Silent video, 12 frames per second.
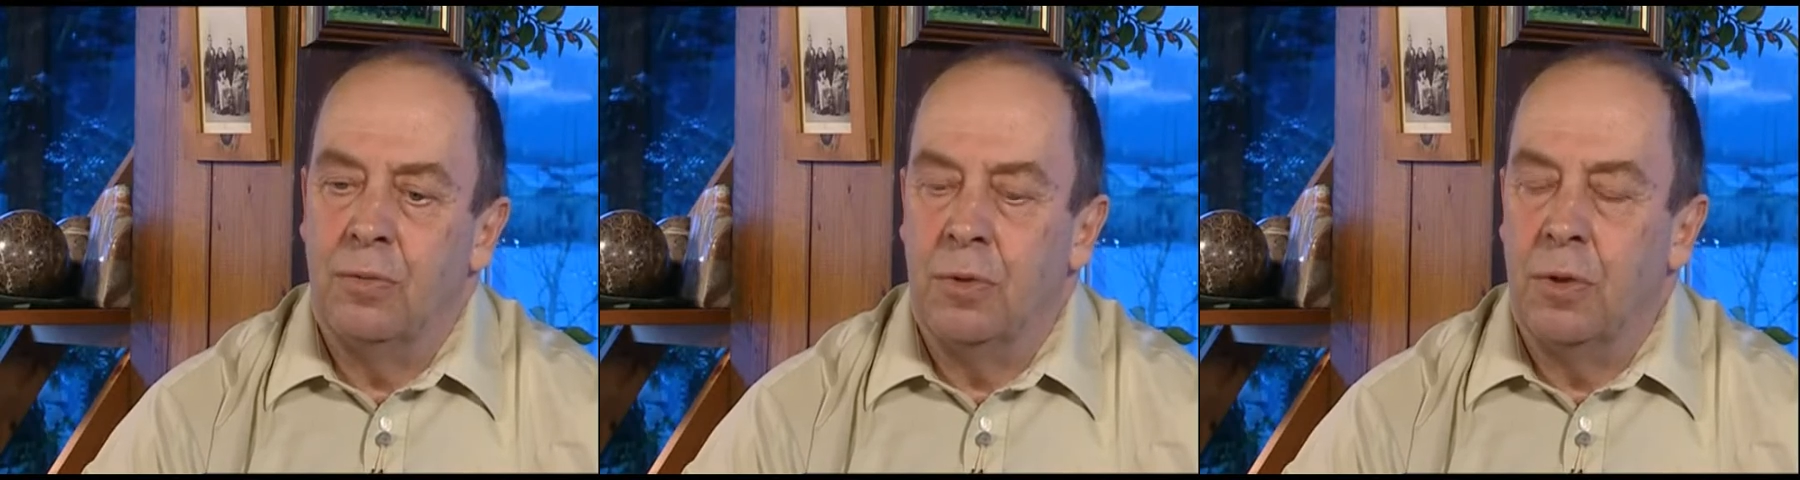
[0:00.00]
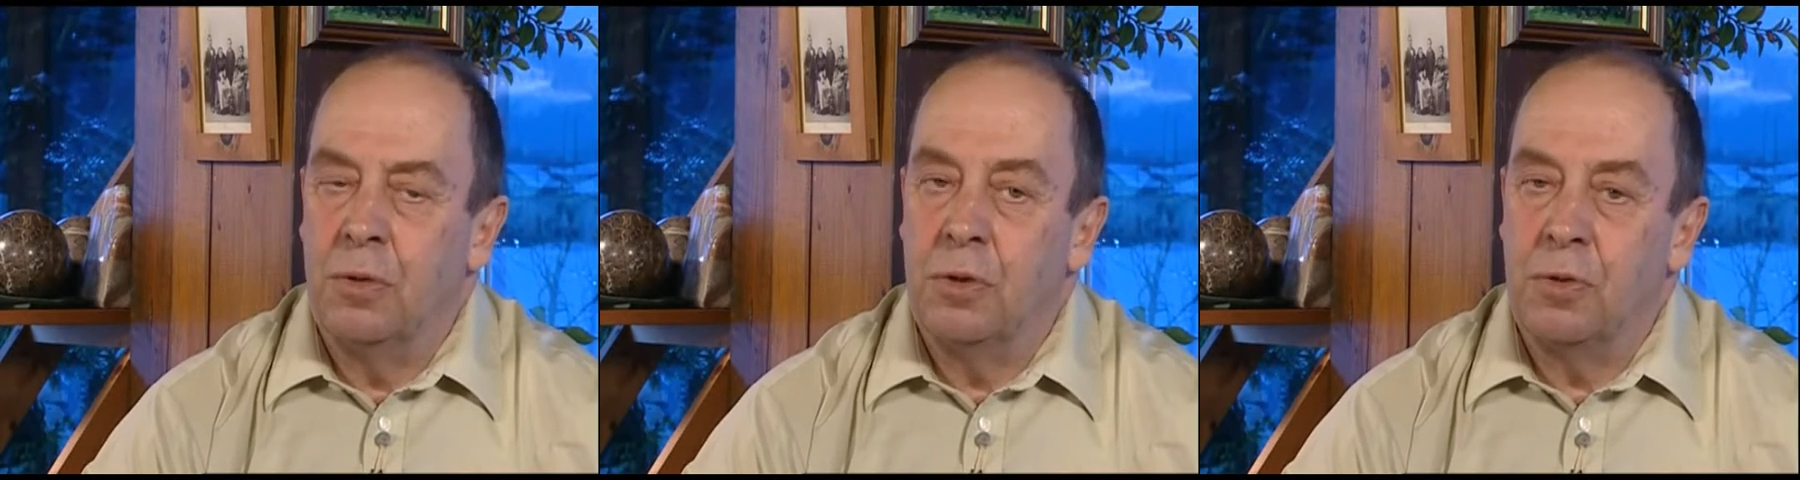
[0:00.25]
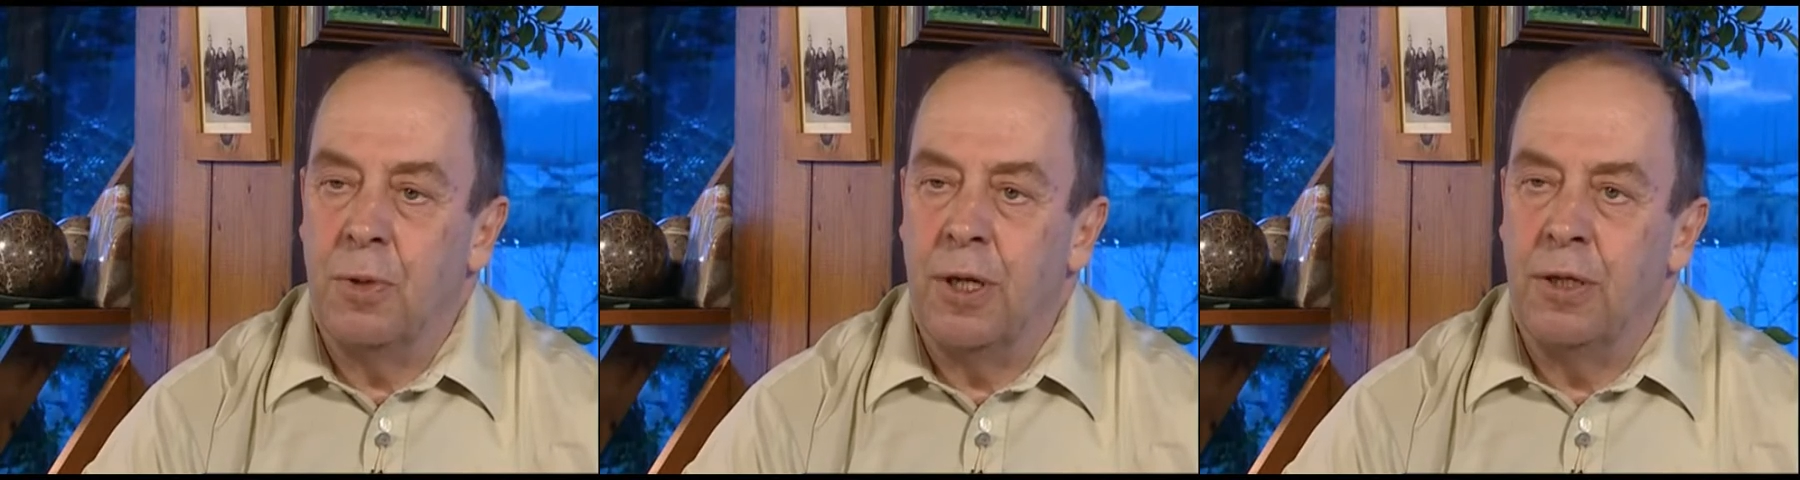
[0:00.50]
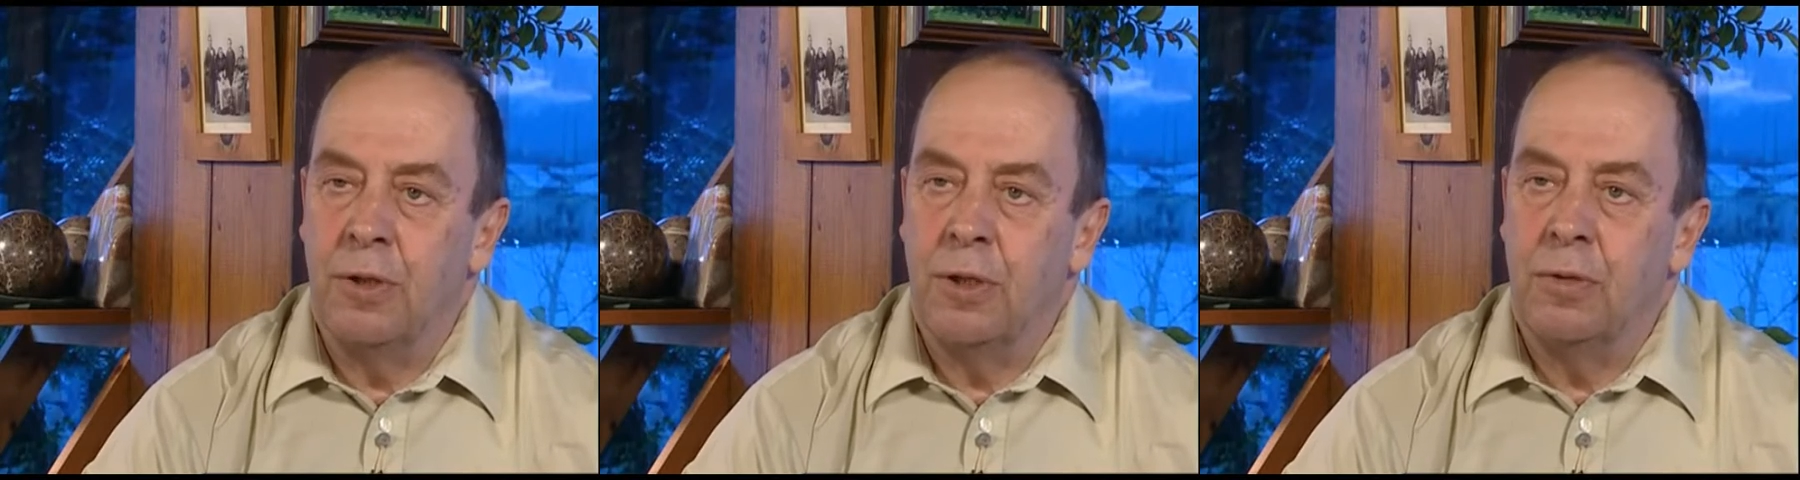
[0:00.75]
the system
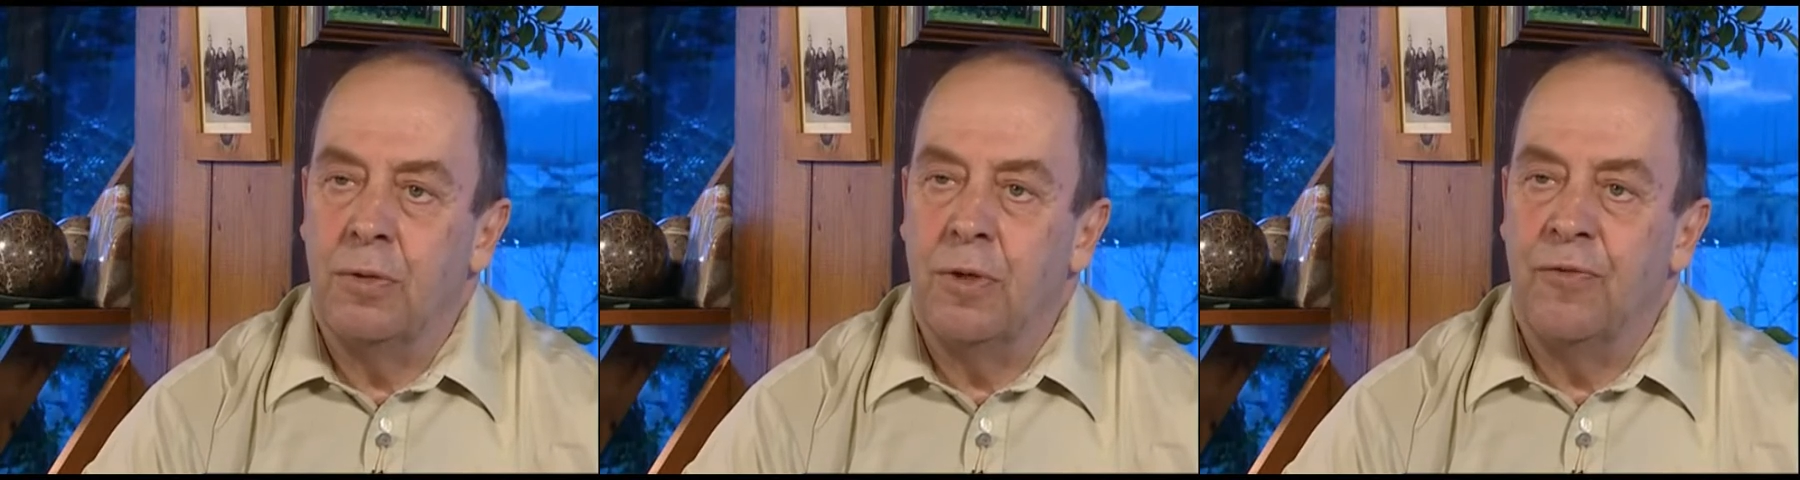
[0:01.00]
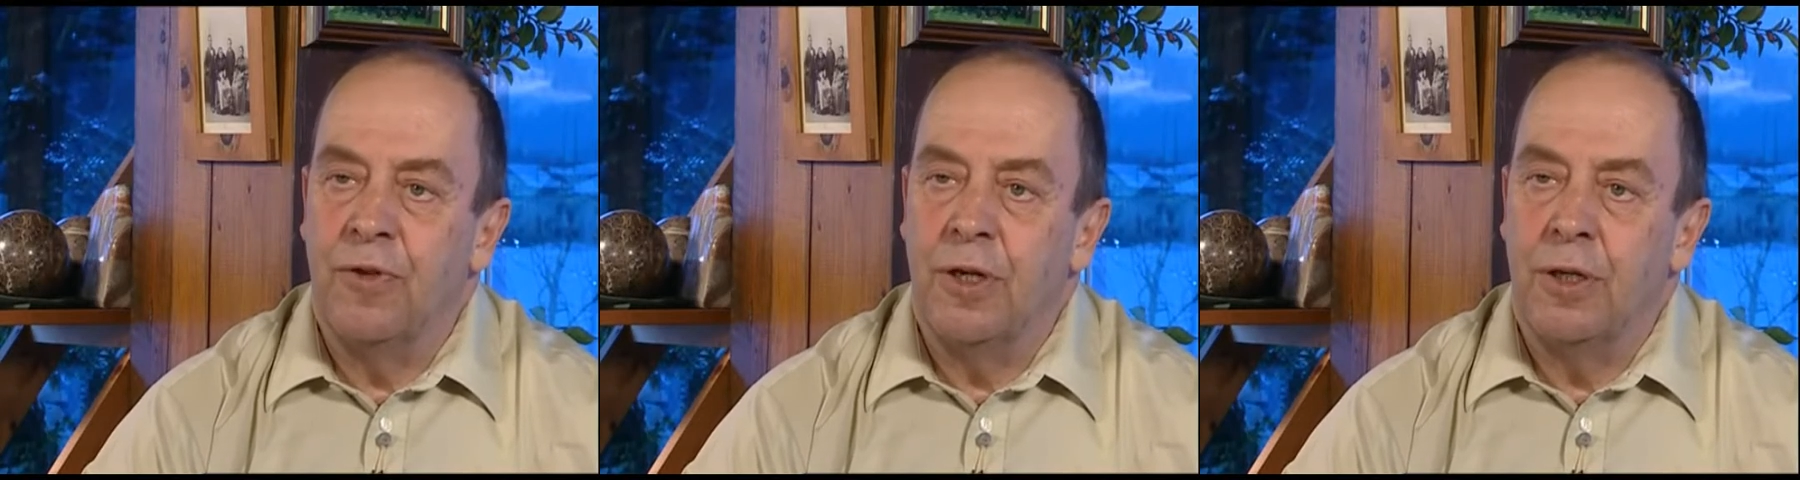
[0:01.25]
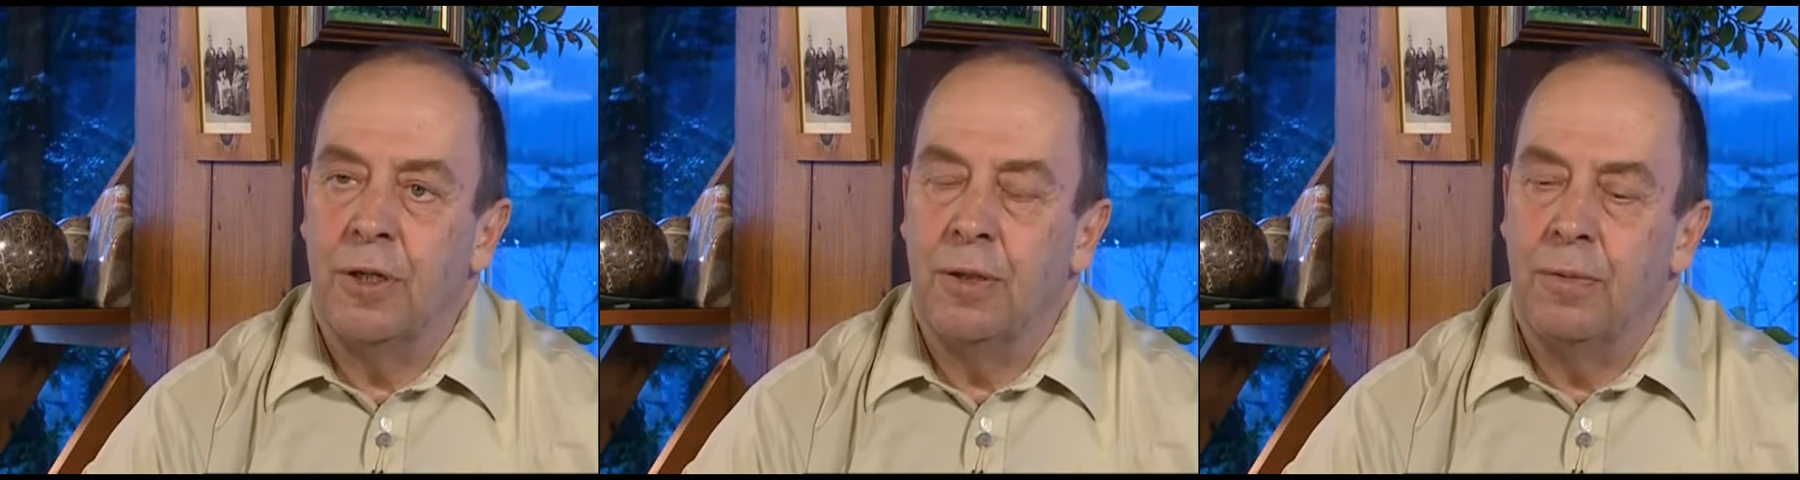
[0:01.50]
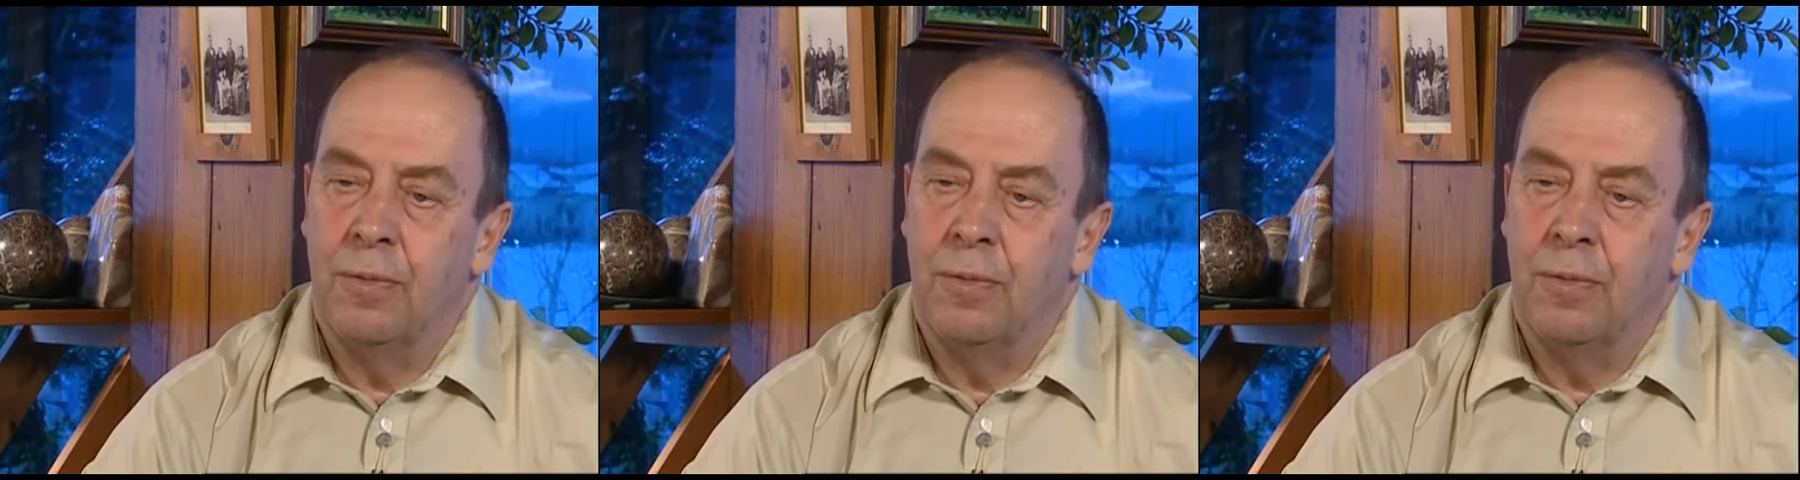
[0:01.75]
had a defect,